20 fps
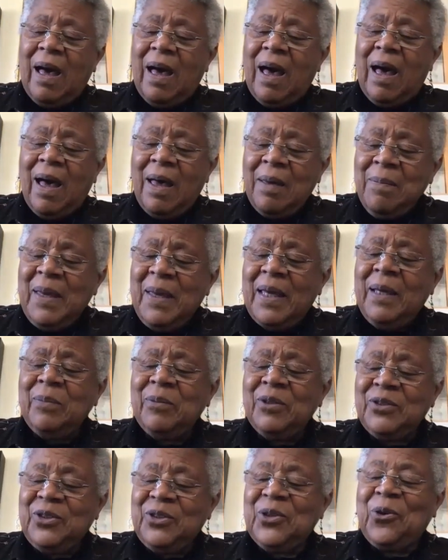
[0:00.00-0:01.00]
I'm
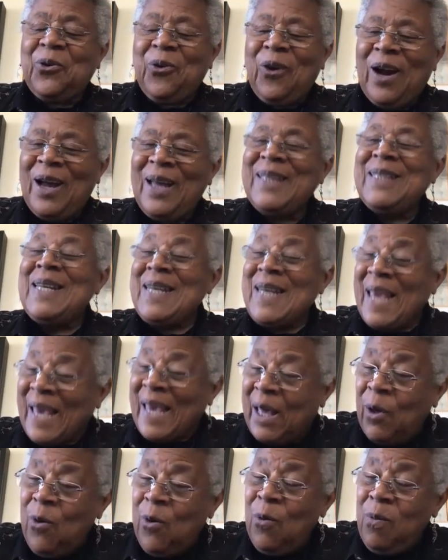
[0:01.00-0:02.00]
able to cry
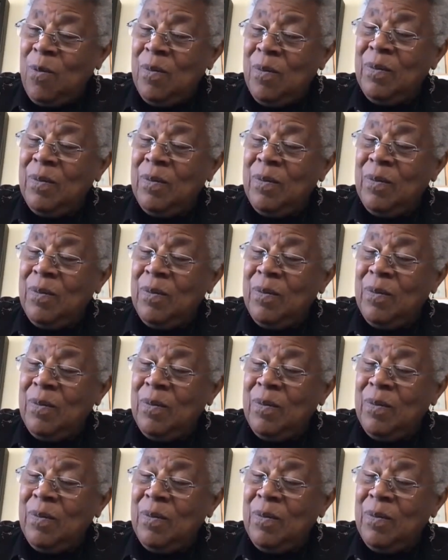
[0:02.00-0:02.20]
now